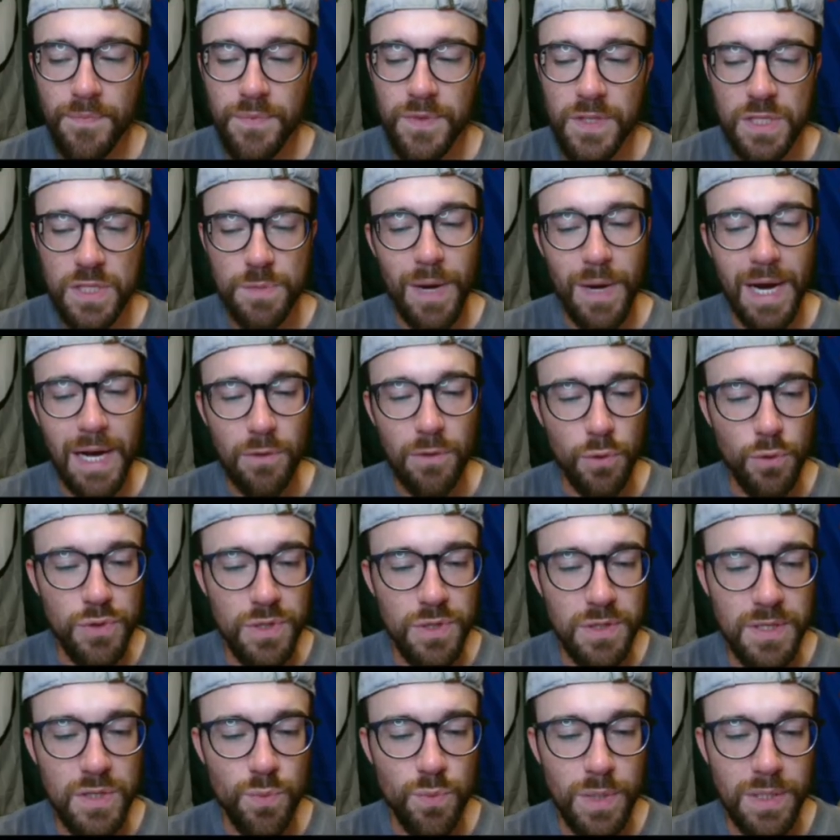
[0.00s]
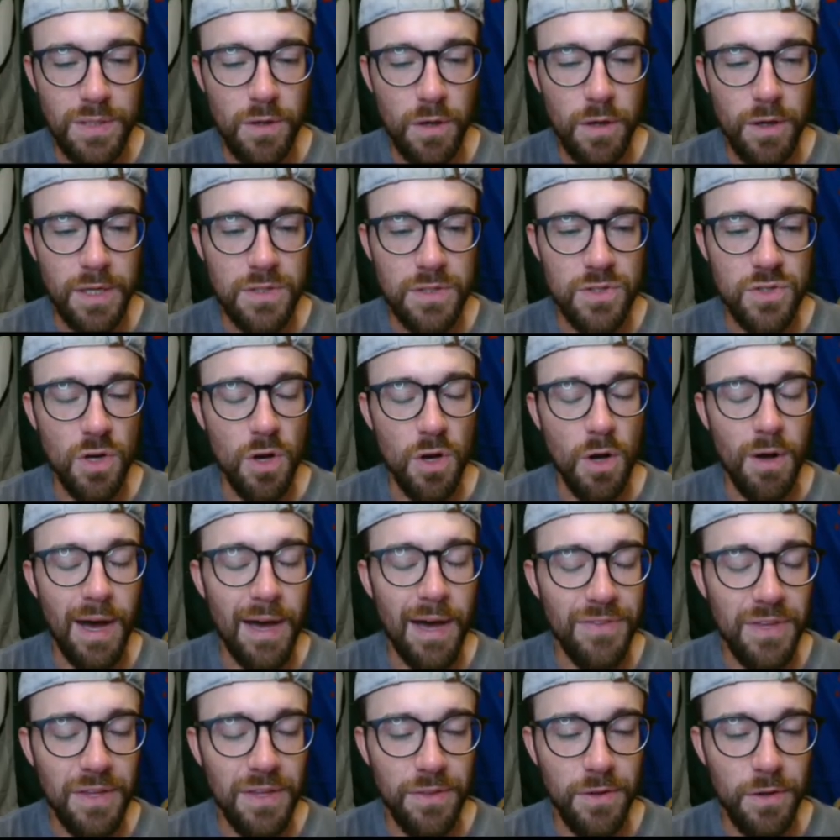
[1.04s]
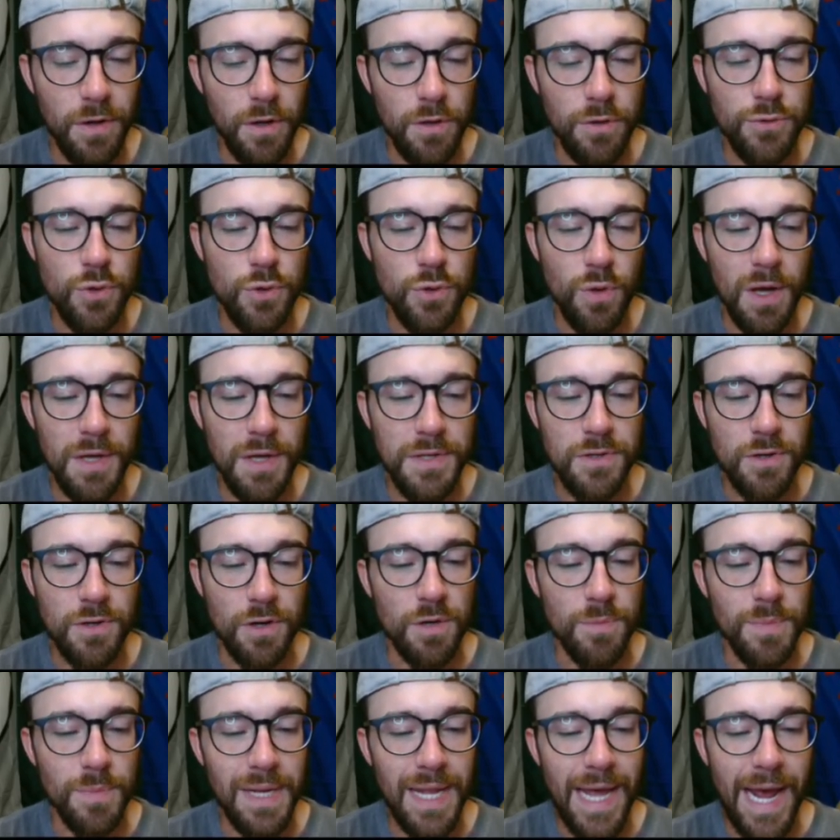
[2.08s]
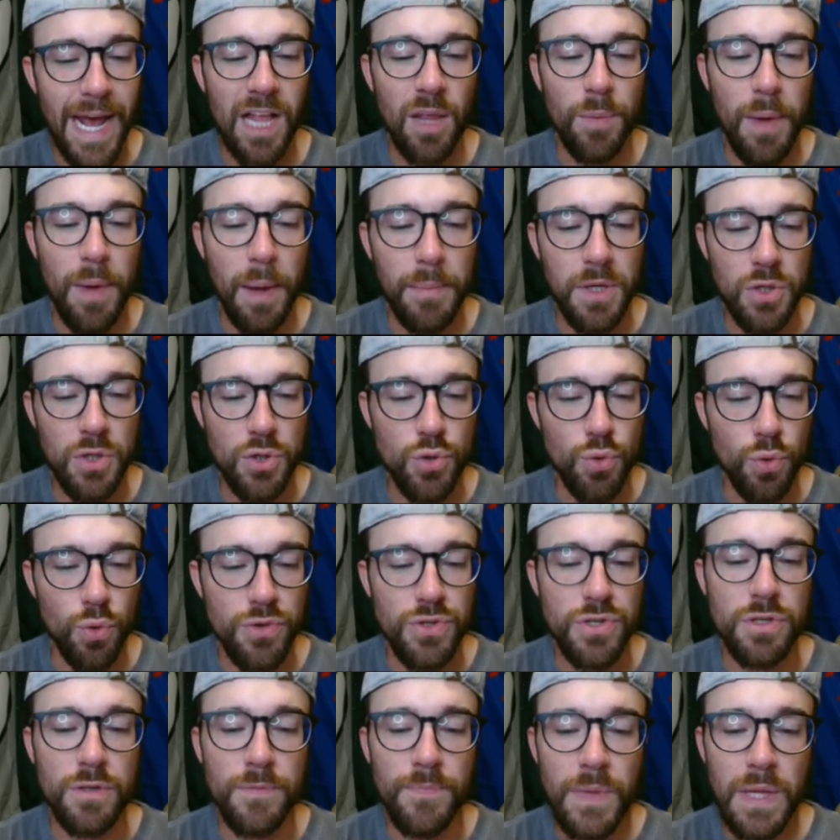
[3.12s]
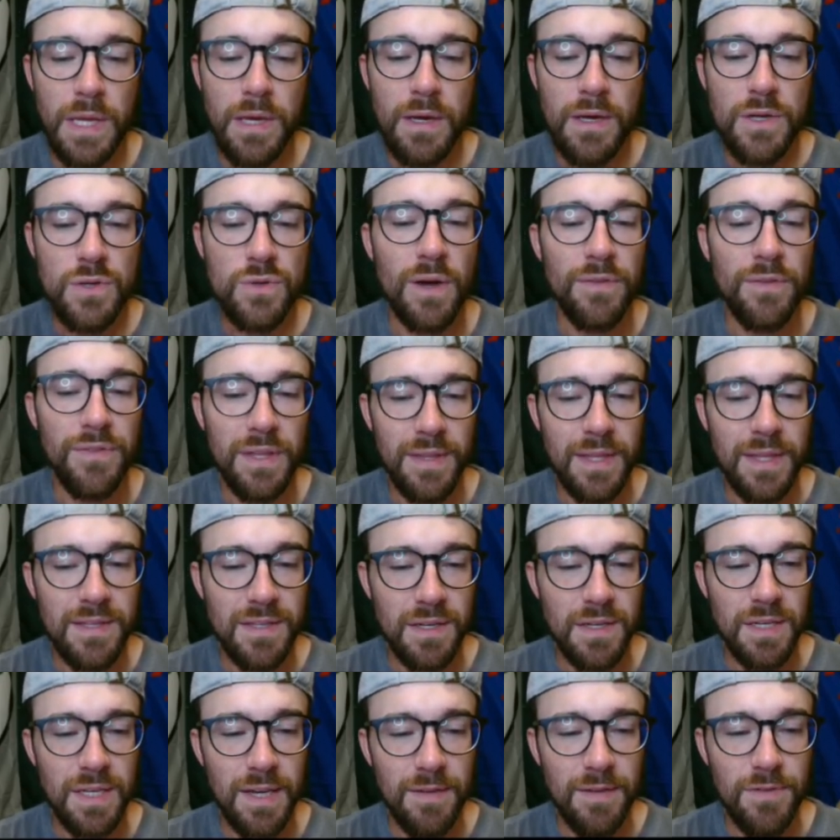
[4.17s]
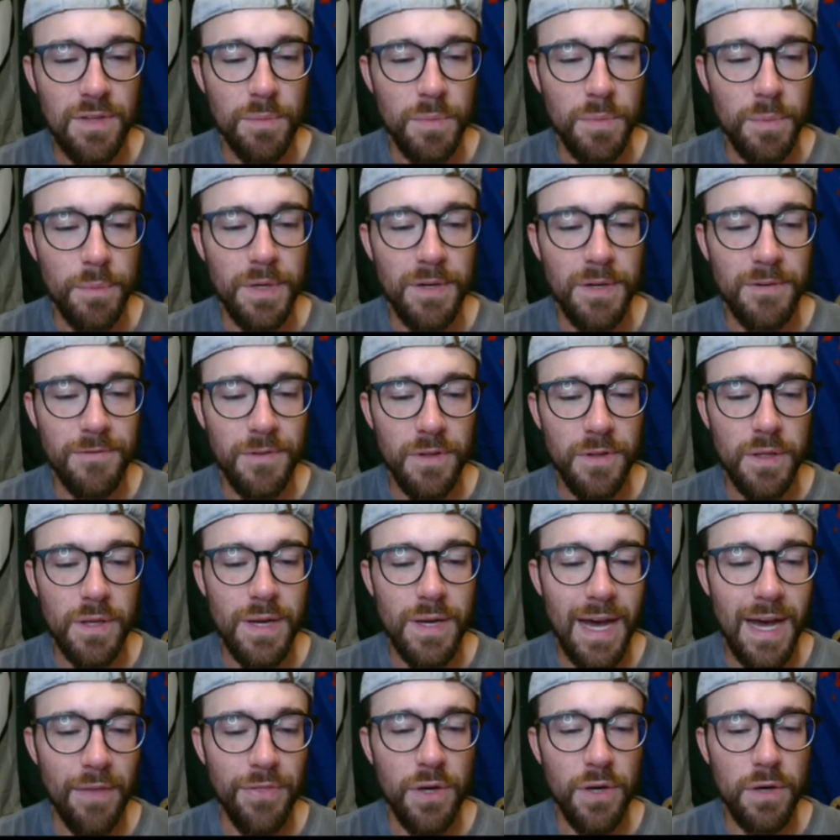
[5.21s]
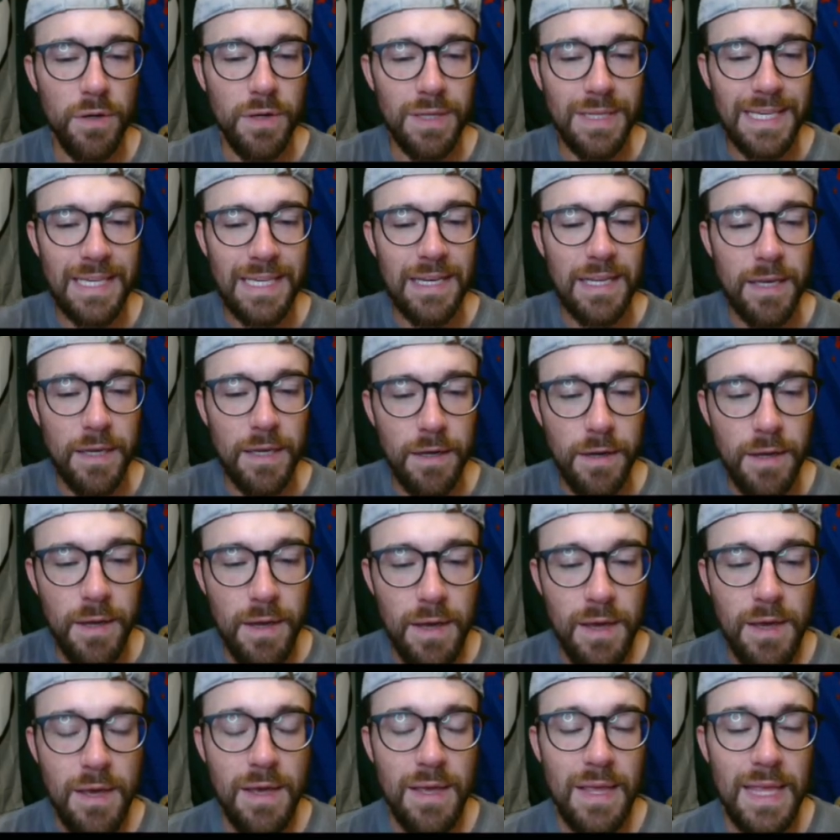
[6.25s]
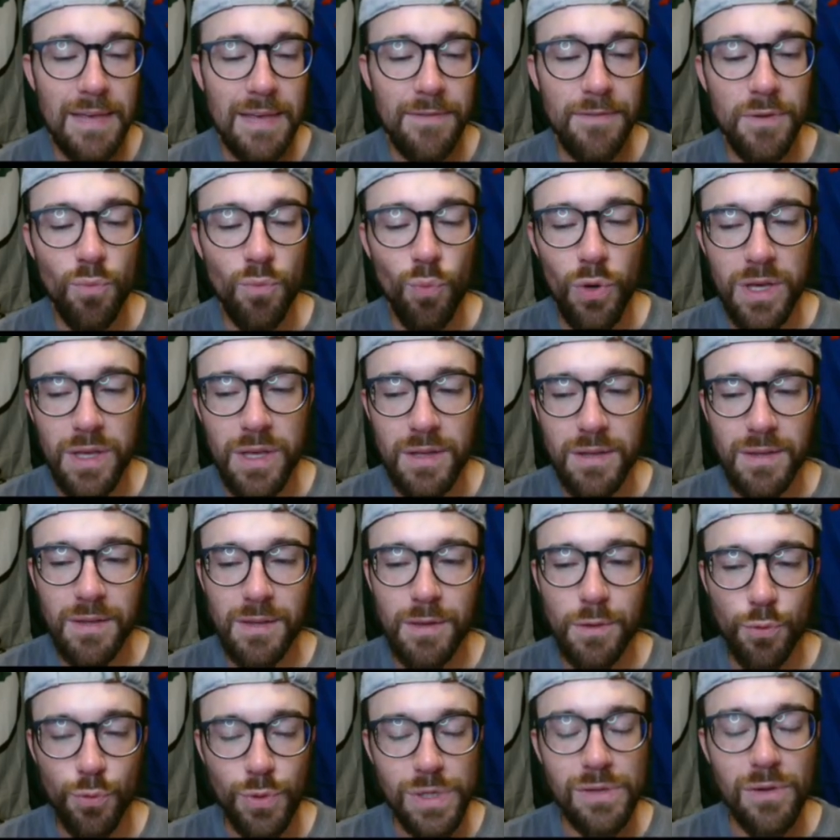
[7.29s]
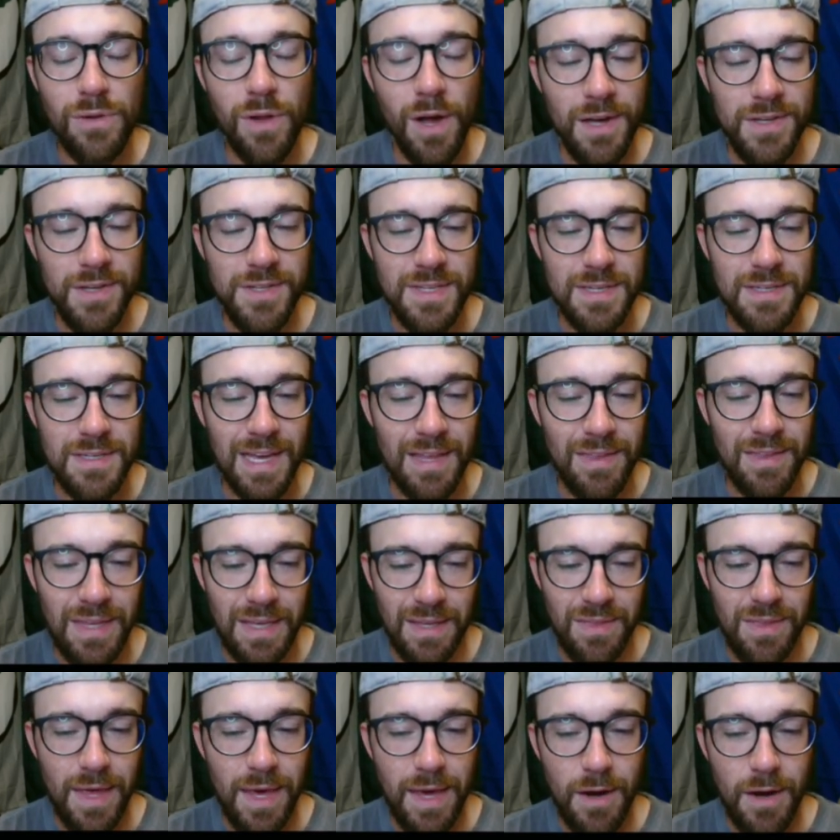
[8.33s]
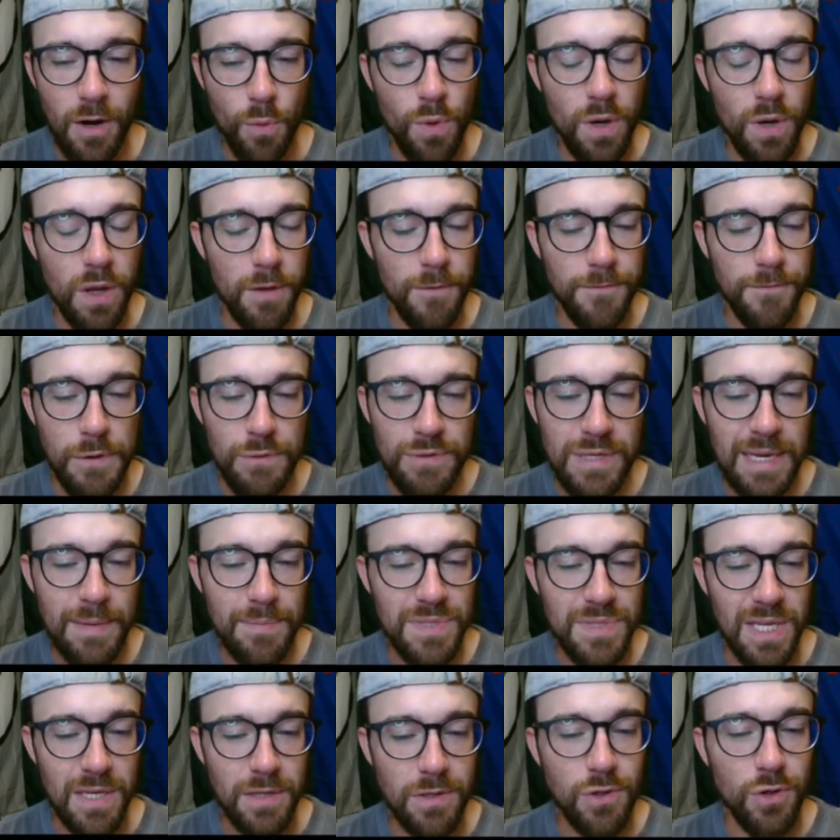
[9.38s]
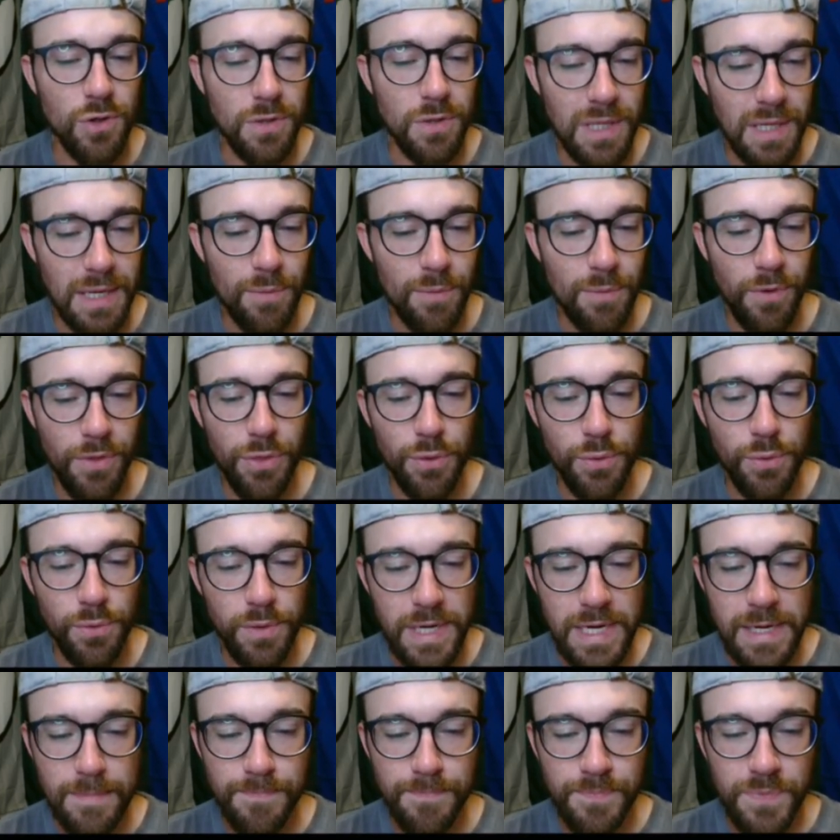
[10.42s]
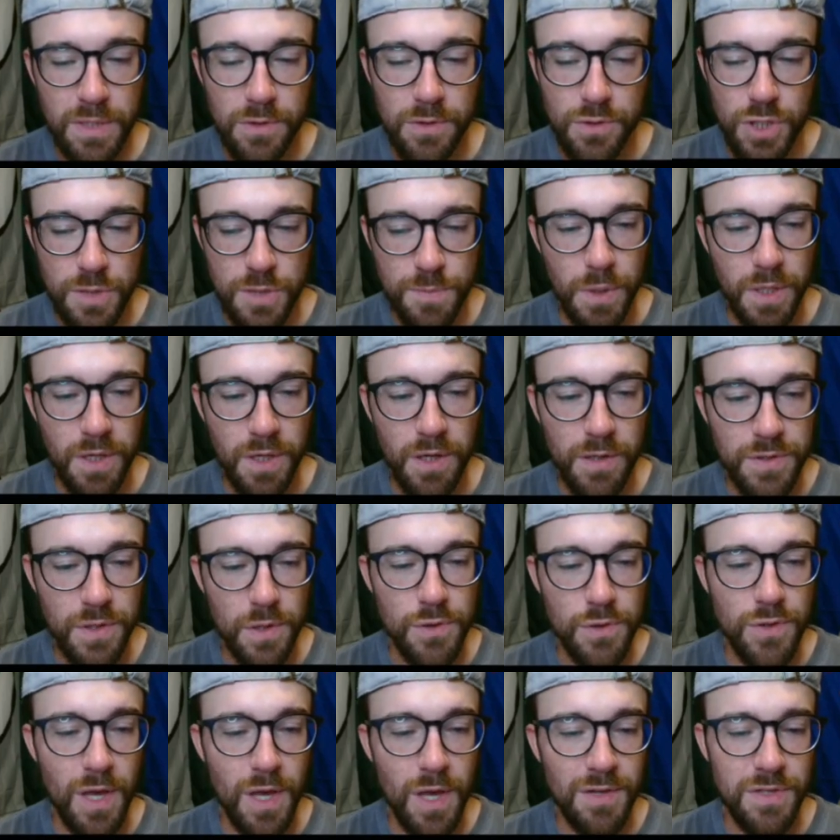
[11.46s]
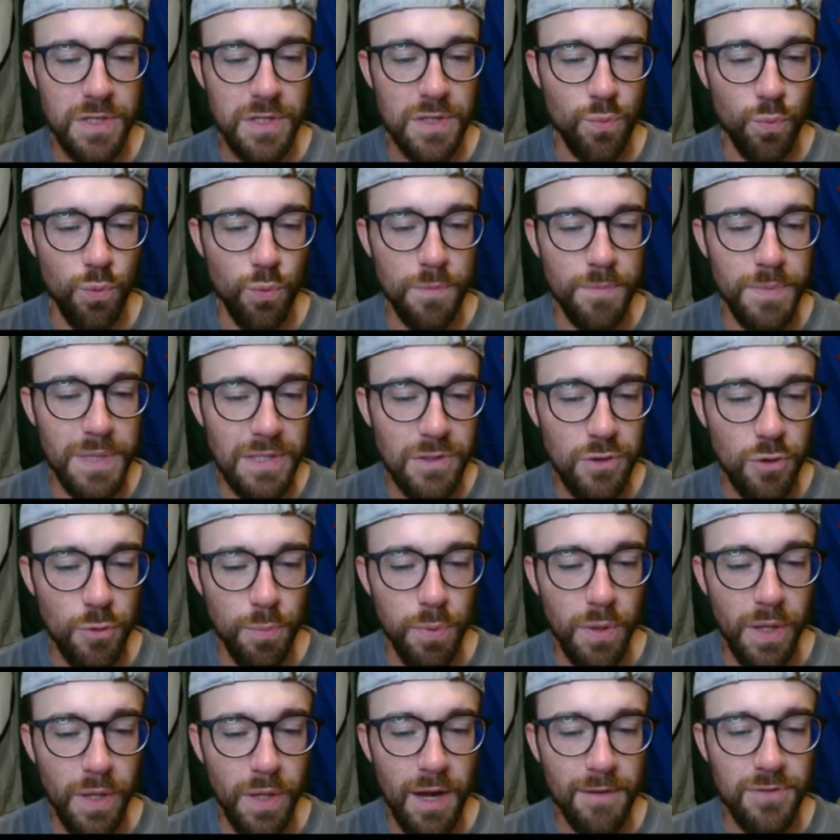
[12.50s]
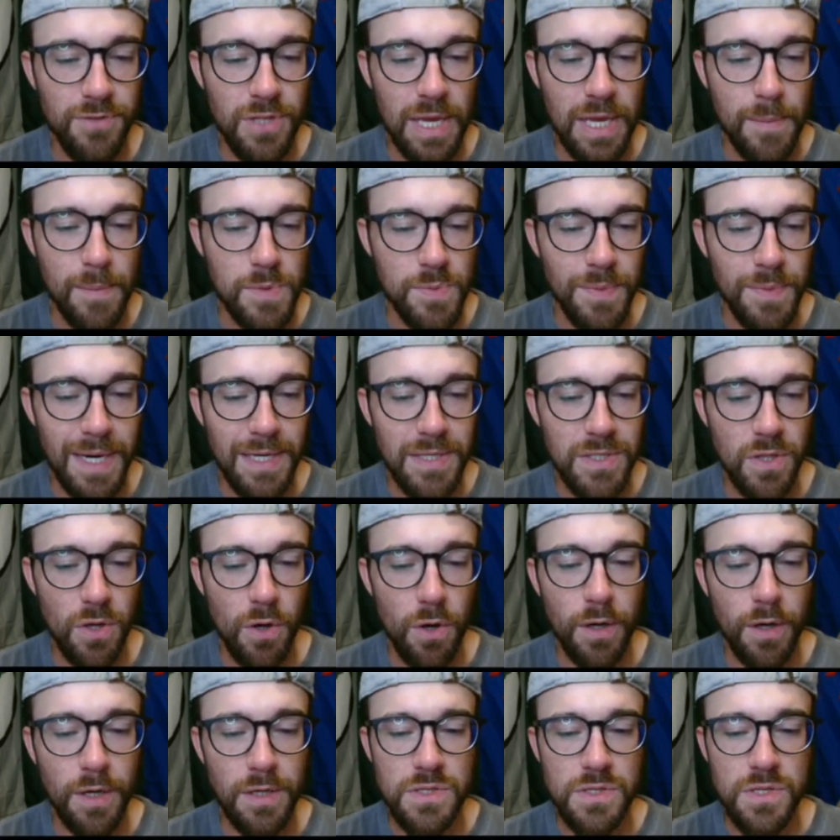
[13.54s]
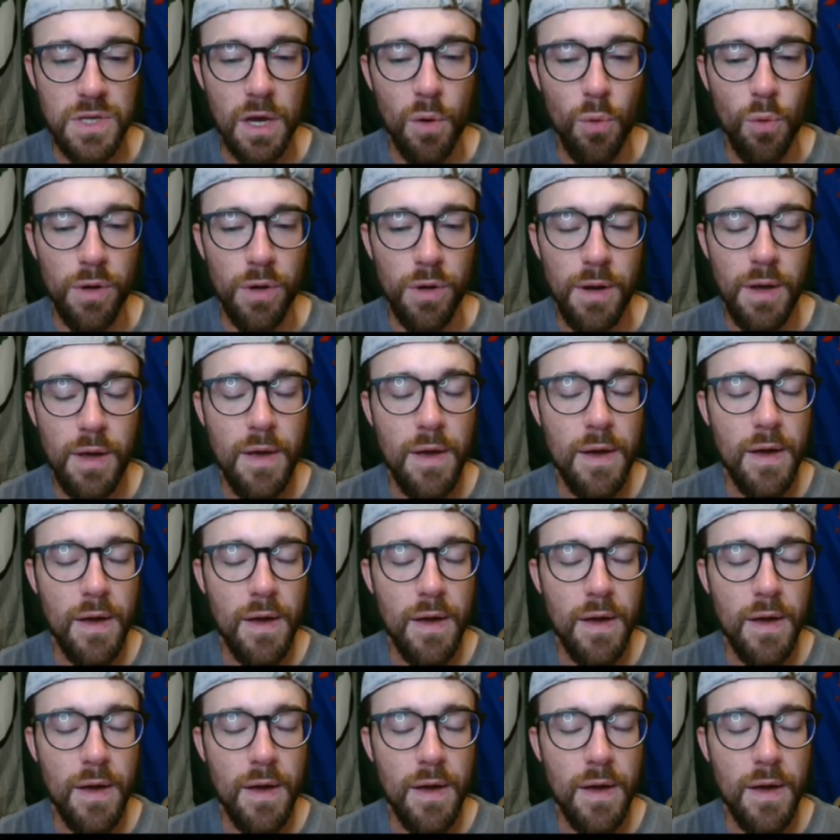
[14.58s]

despite losing this week to Arkansas, I think their other two losses are going to be to Alabama and Georgia. So I think that's going to give them the benefit of the doubt there to get in, even with three losses. I think they are one of the few teams that could get in with three, just because those losses would be two playoff teams minus the Arkansas one.